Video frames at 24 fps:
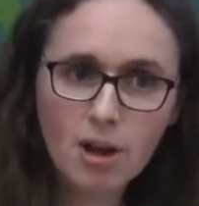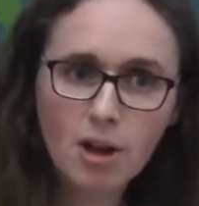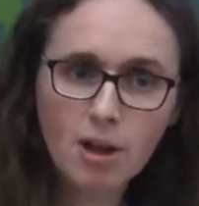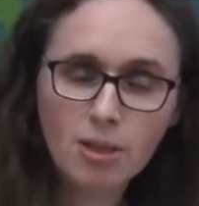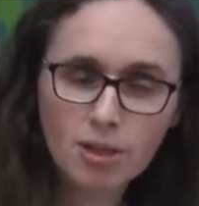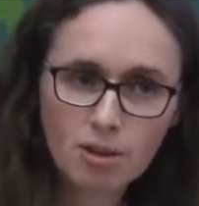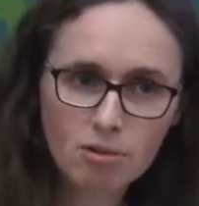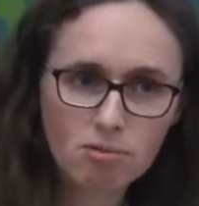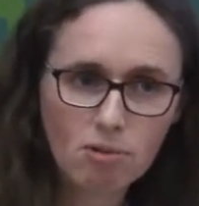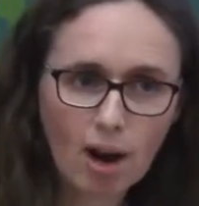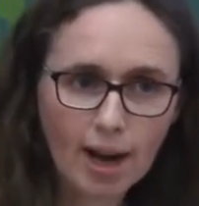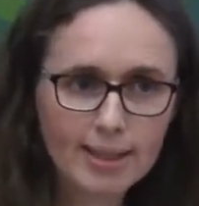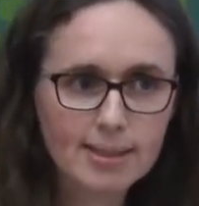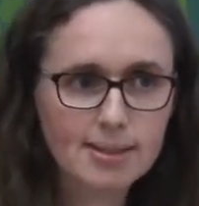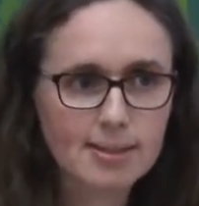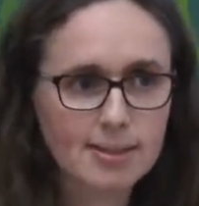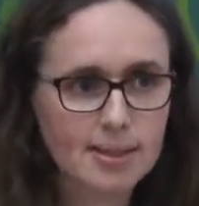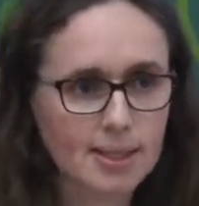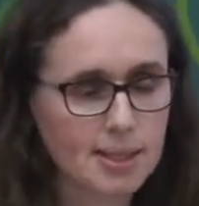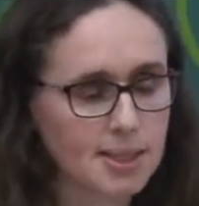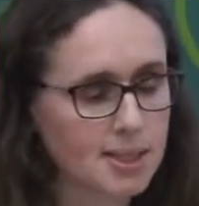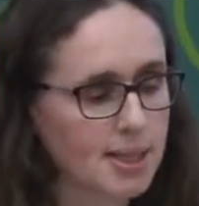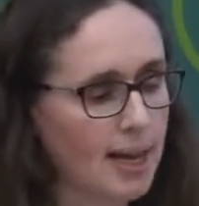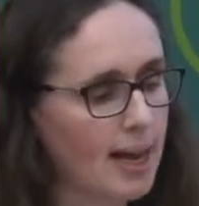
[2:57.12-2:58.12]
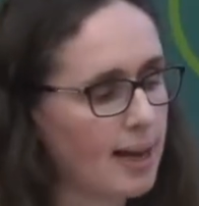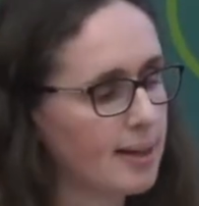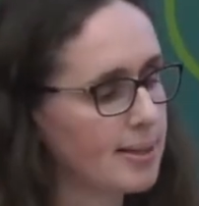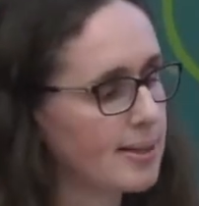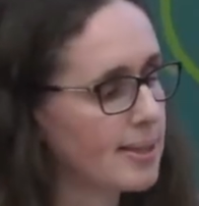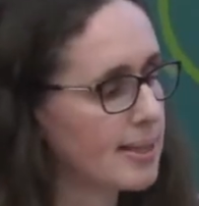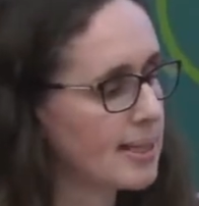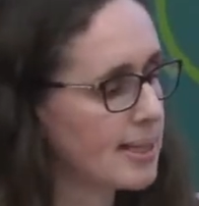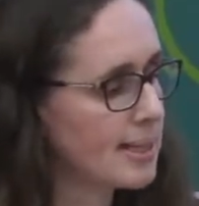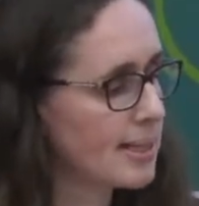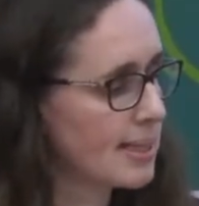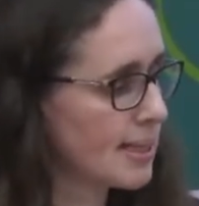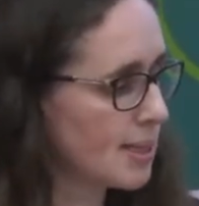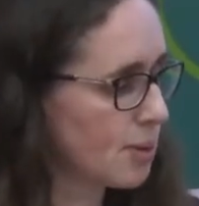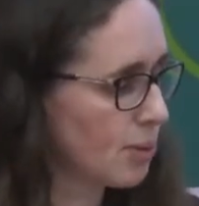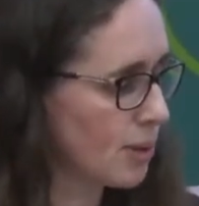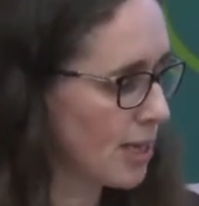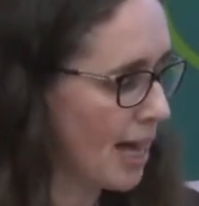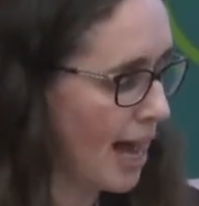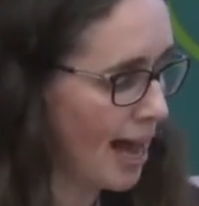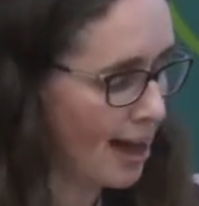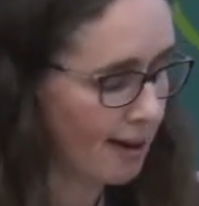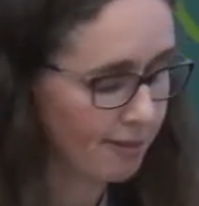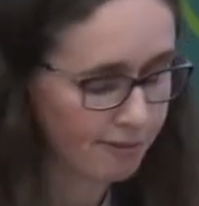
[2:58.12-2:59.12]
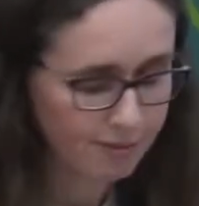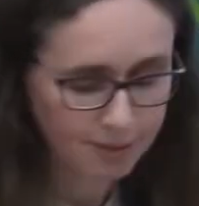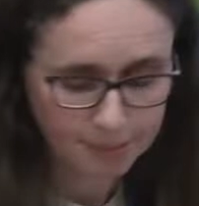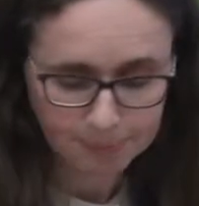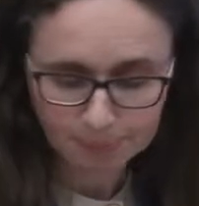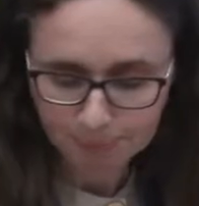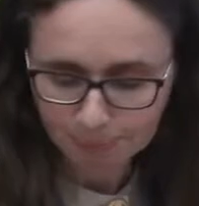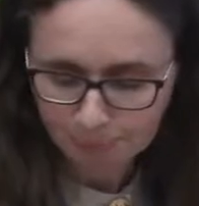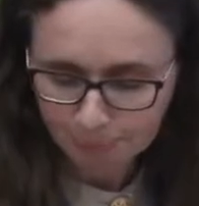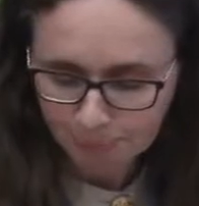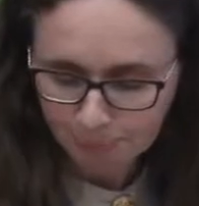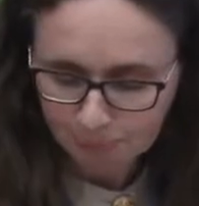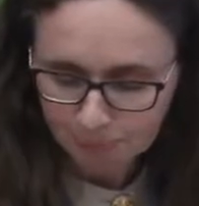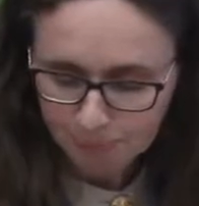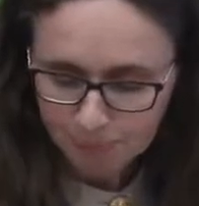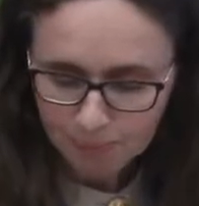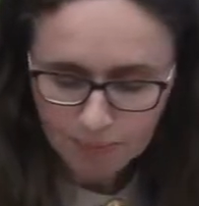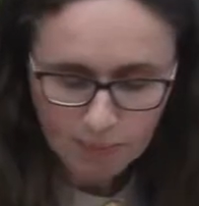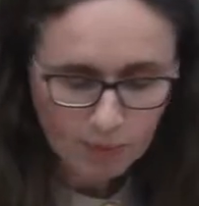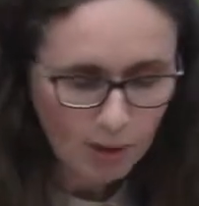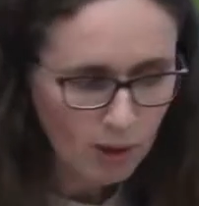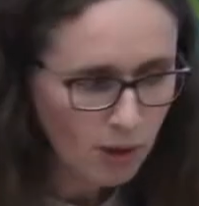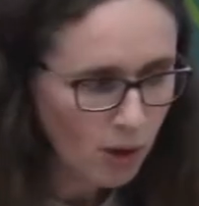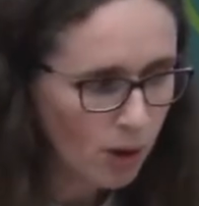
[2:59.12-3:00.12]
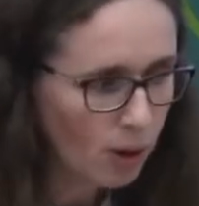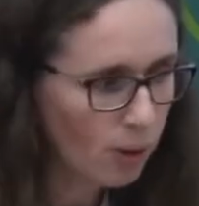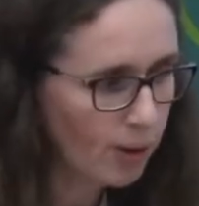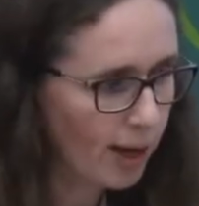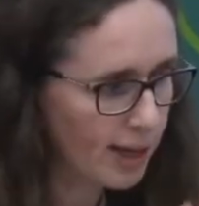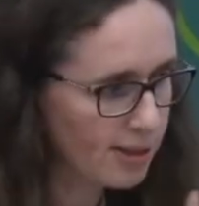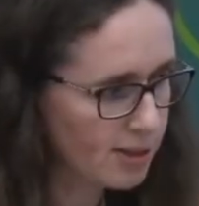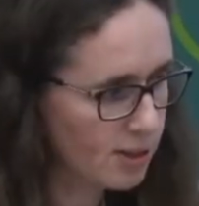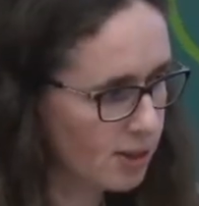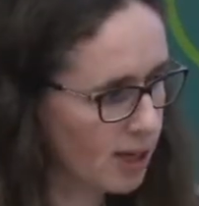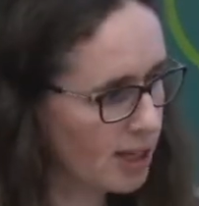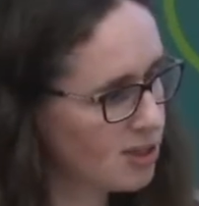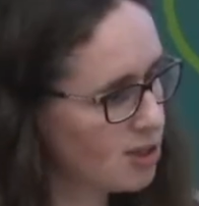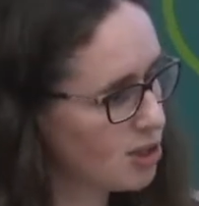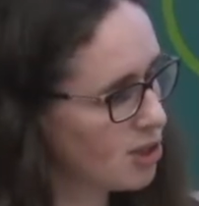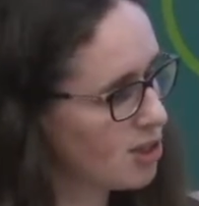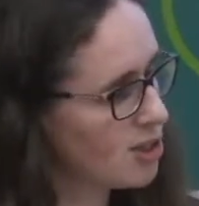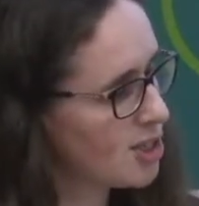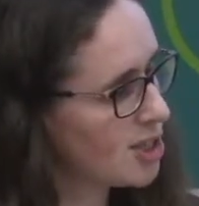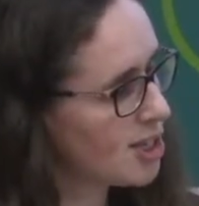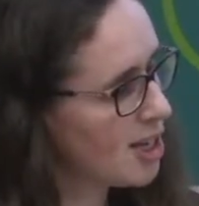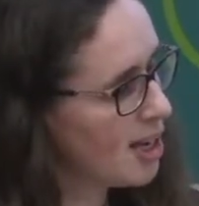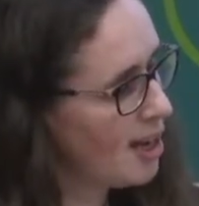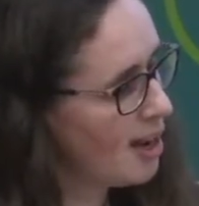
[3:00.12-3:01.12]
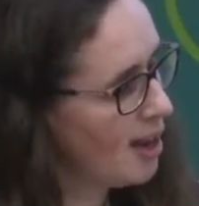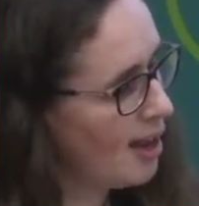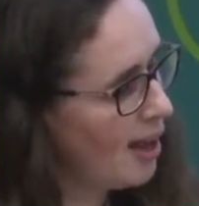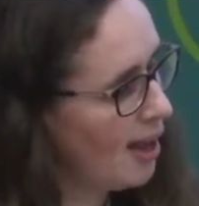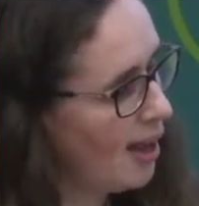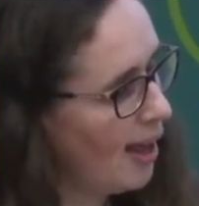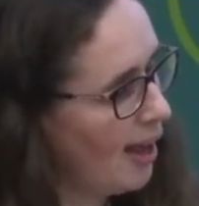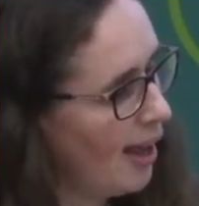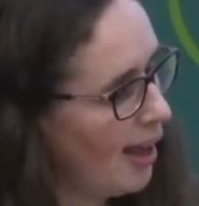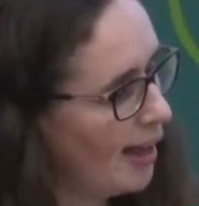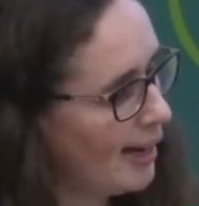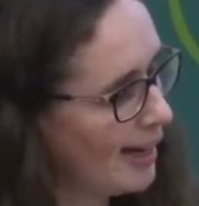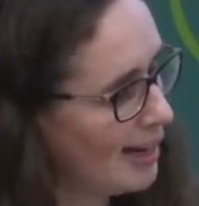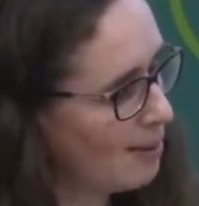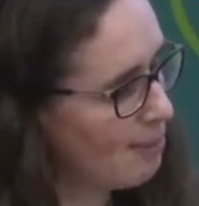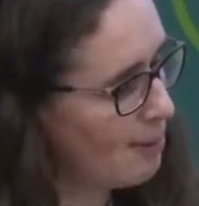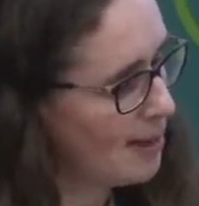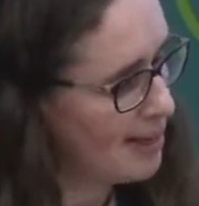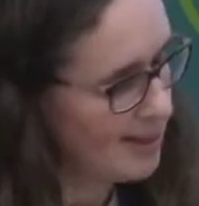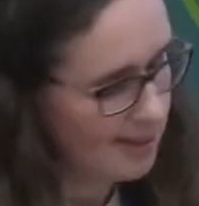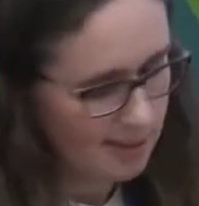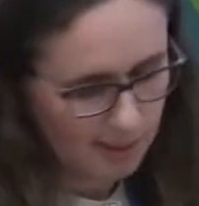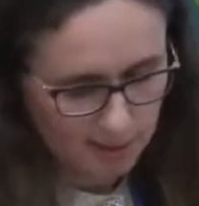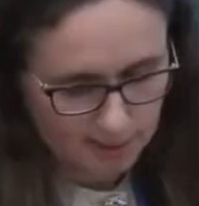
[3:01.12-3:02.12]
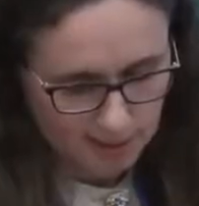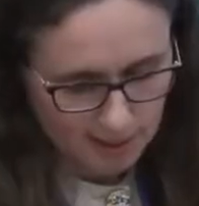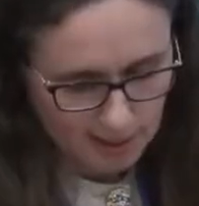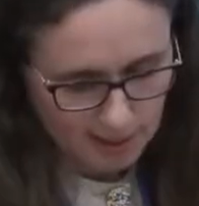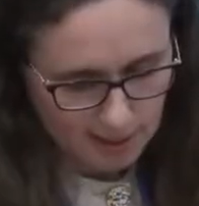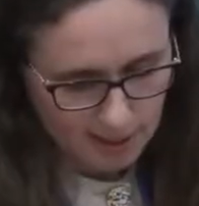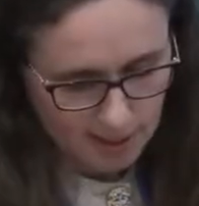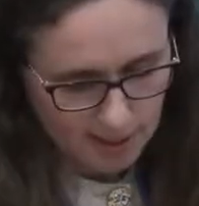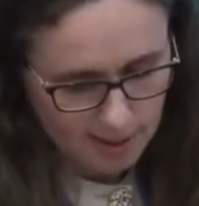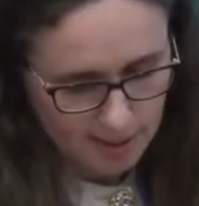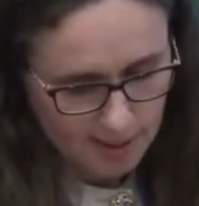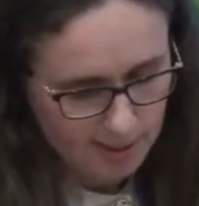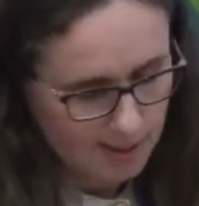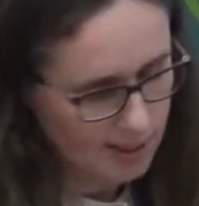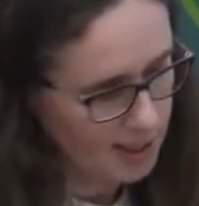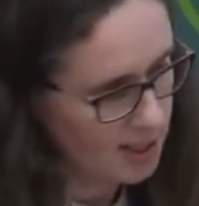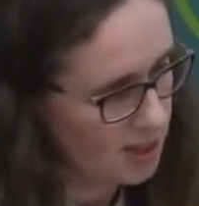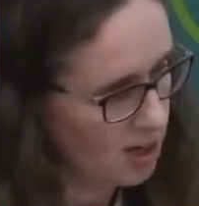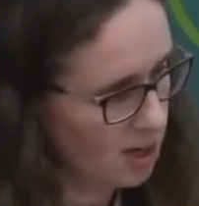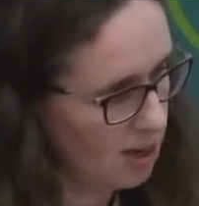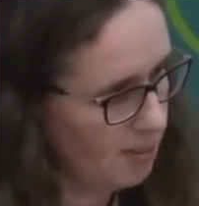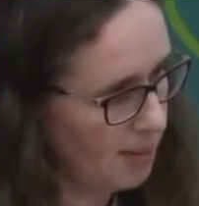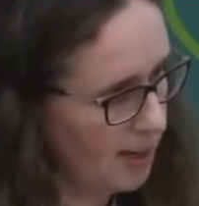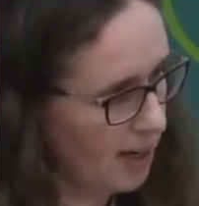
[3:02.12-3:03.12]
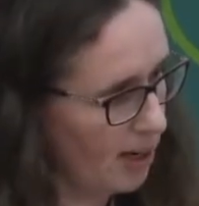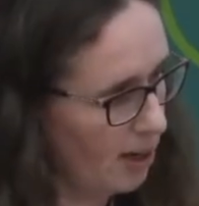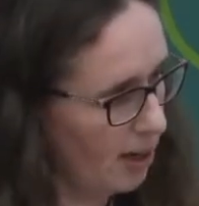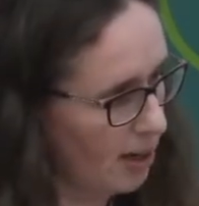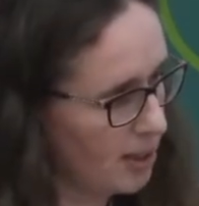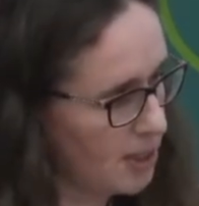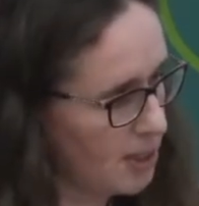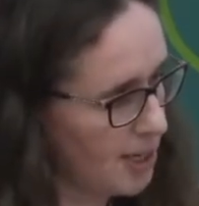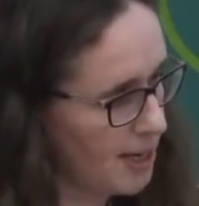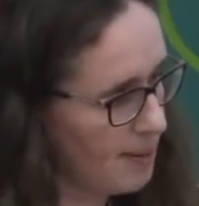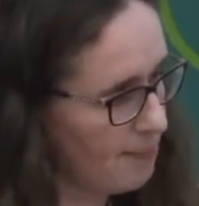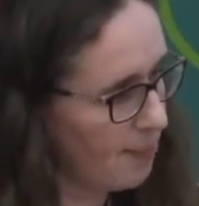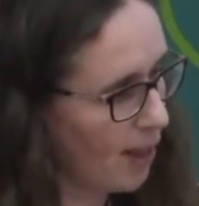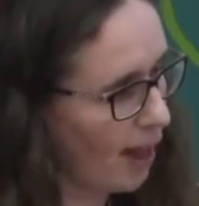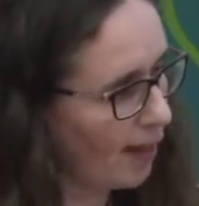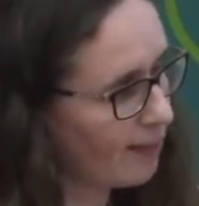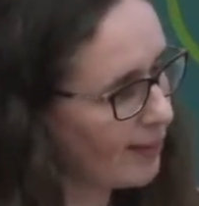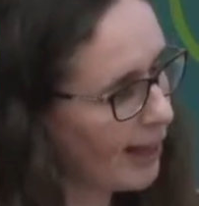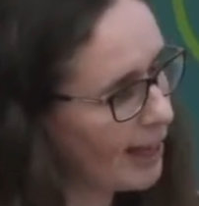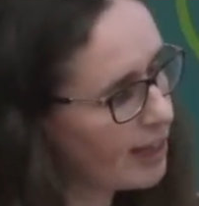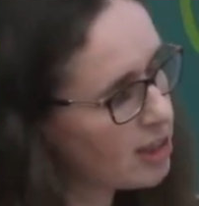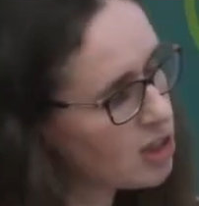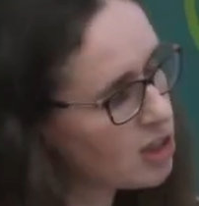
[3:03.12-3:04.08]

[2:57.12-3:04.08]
the rights that citizens would have. Okay, so that's just a little piece on the terminology. And then